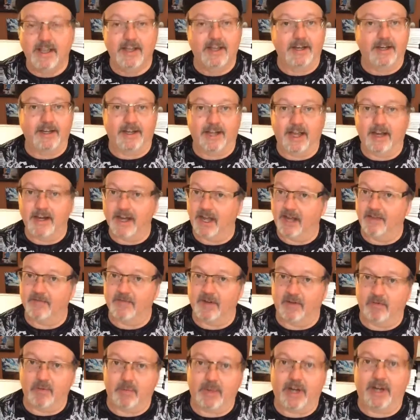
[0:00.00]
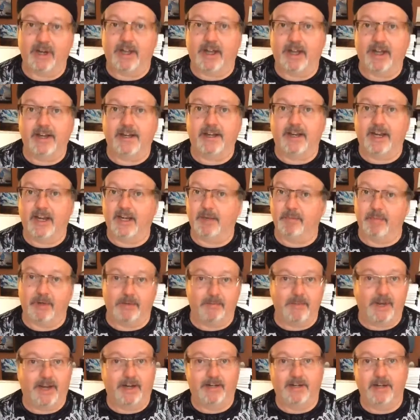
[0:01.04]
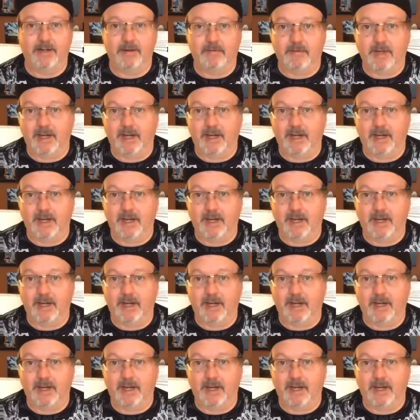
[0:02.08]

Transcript: And again, I've never bought a hotcake, but man,